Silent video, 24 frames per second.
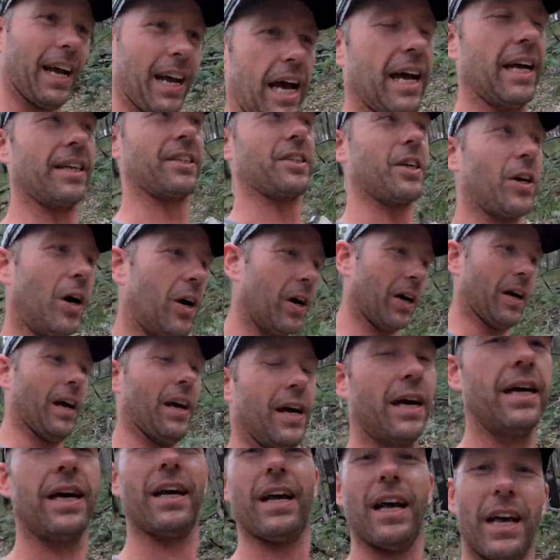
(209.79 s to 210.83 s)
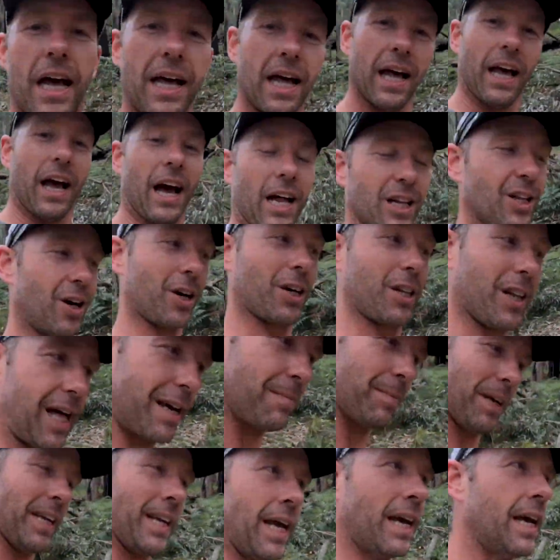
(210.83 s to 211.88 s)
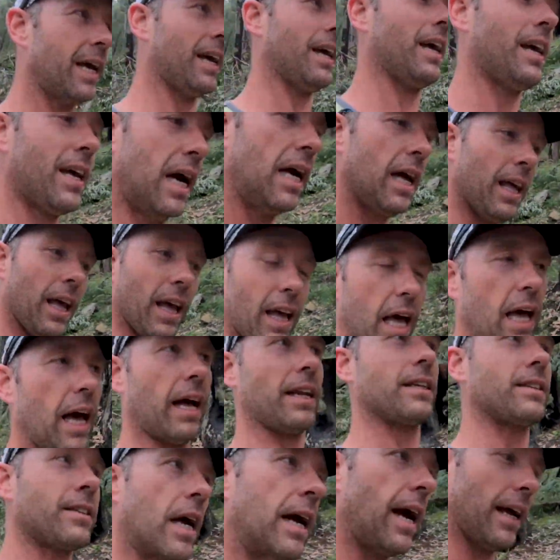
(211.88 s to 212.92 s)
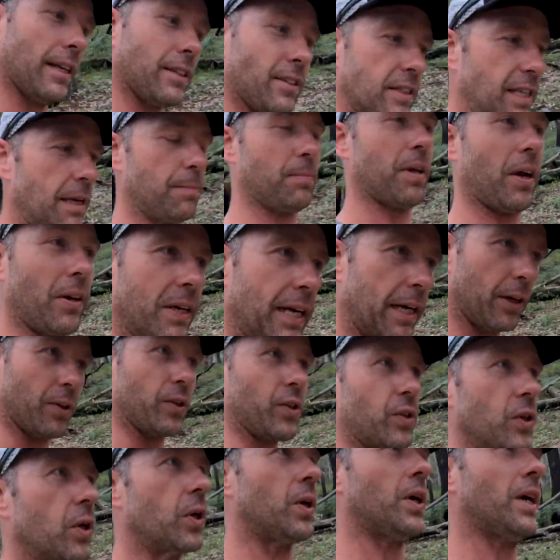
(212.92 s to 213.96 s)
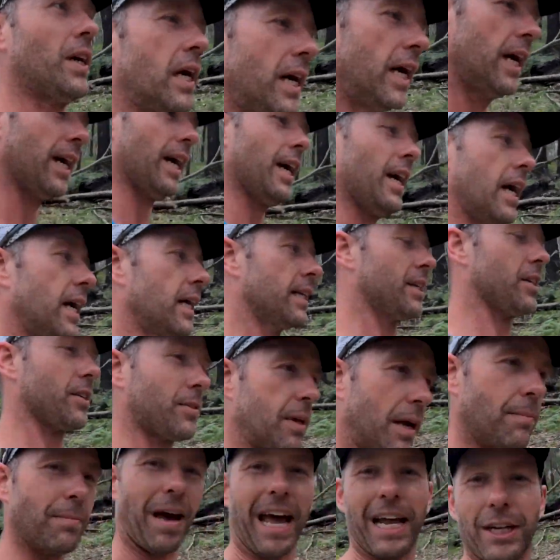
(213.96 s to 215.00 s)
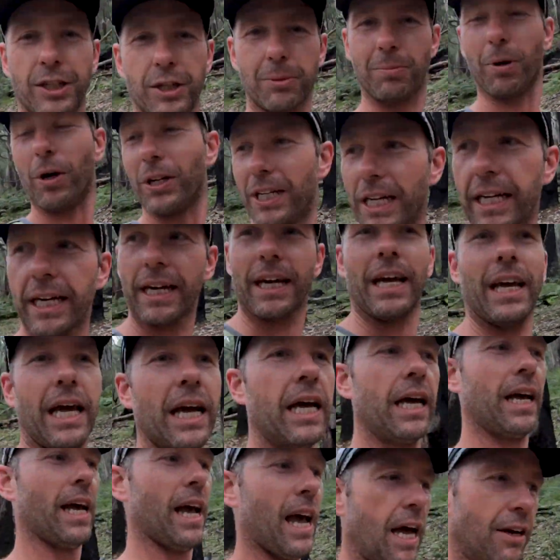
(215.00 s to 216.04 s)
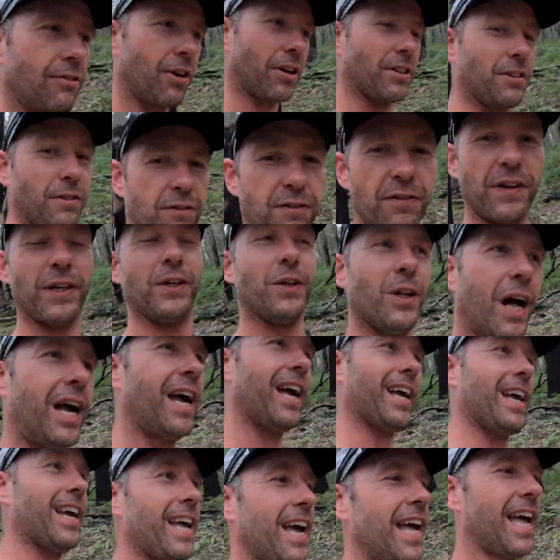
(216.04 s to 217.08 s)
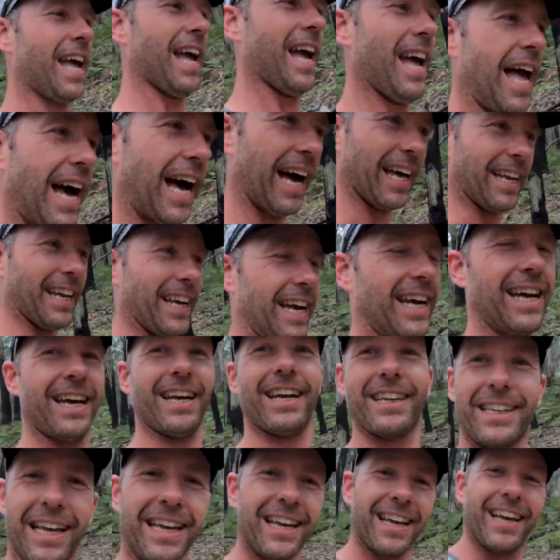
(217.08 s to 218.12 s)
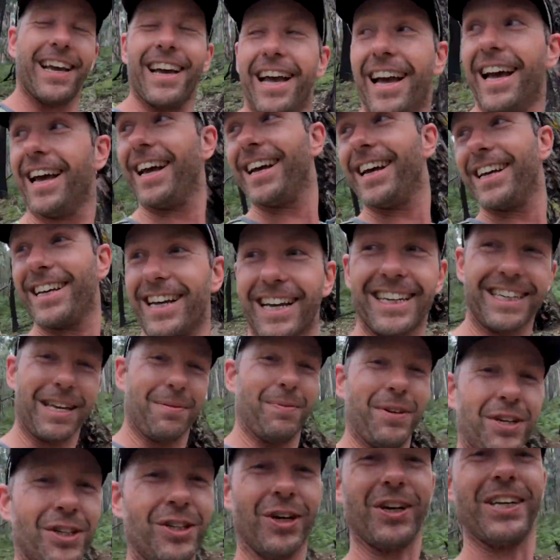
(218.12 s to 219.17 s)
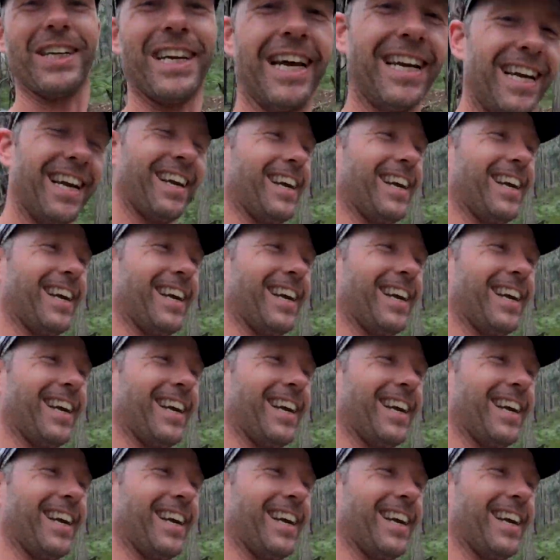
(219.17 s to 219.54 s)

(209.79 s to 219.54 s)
it's got a lot of climbing and steep downhills. So just manage your body, run to feel, and keep enjoying it.